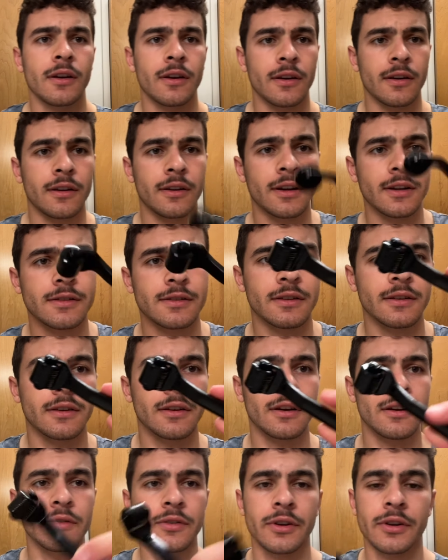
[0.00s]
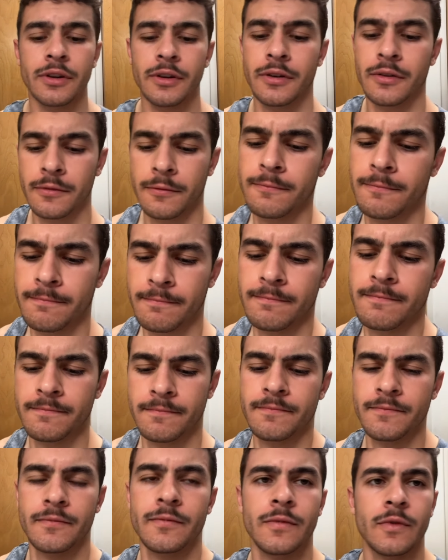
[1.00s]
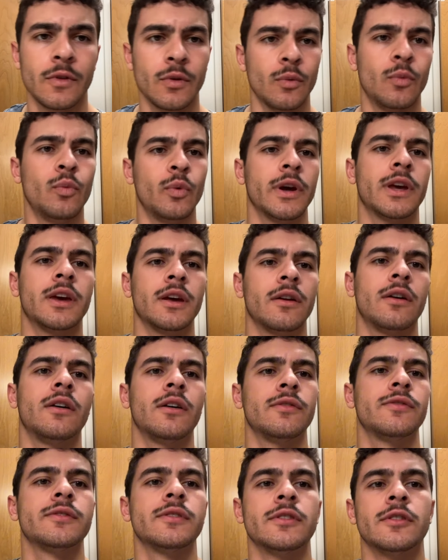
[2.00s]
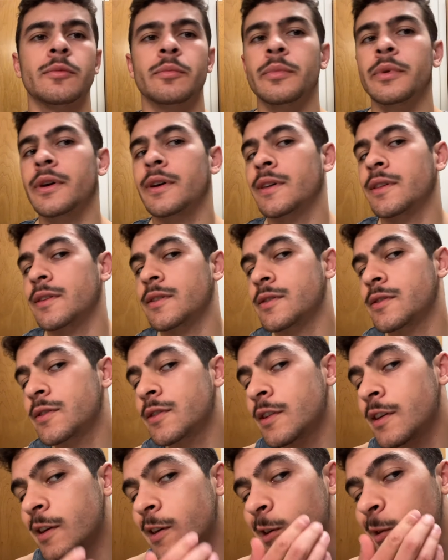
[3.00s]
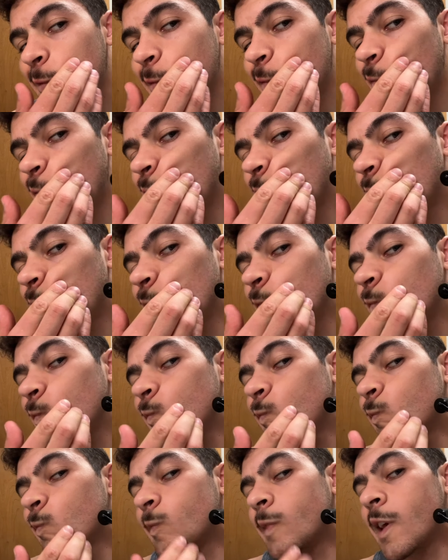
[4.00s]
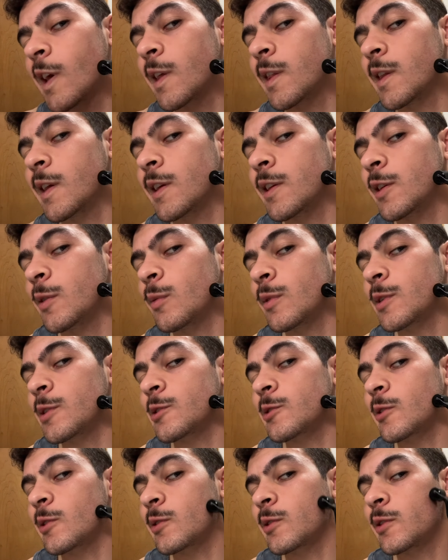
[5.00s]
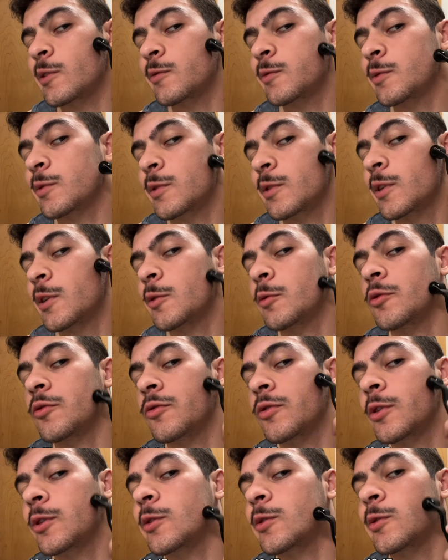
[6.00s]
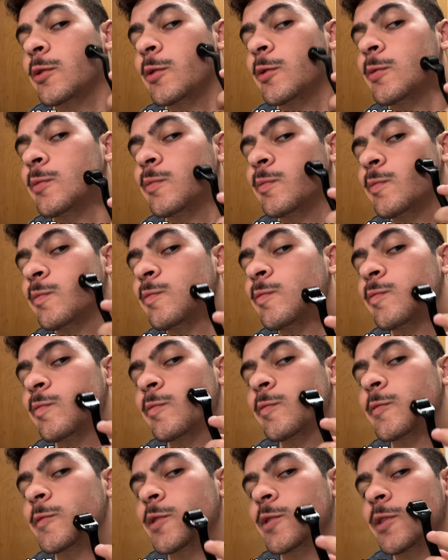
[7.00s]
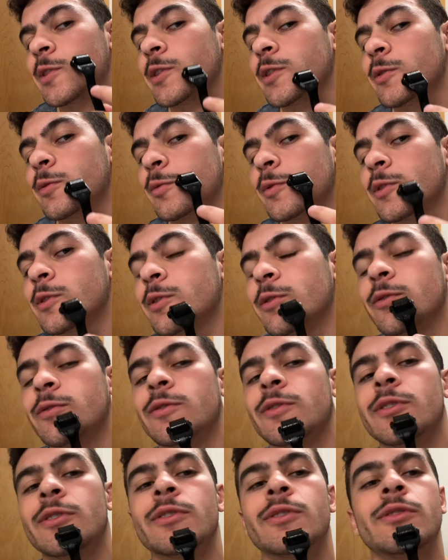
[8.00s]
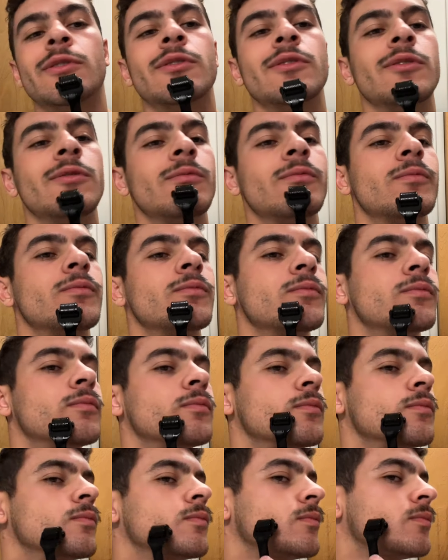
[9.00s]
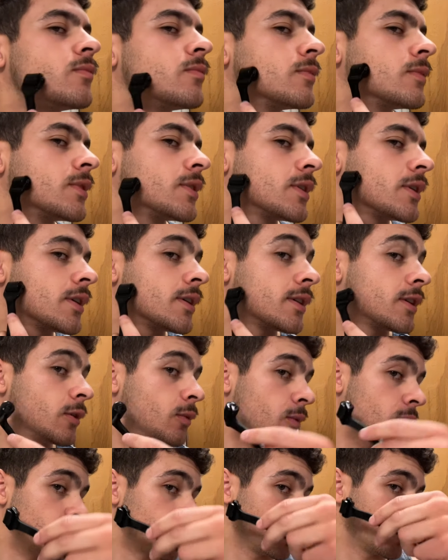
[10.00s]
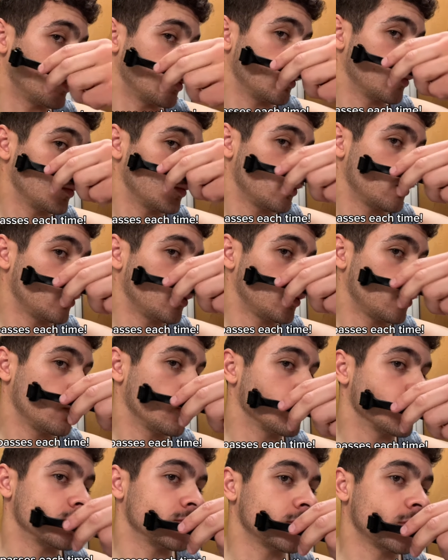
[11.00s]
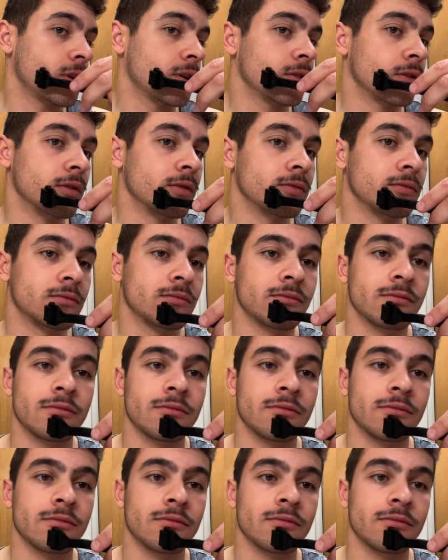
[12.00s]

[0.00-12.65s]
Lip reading: Nice and covered. Wick it off a little bit in the sink. And then you want to start off with going vertical. All right, you want to go vertical. And then you want to go horizontal.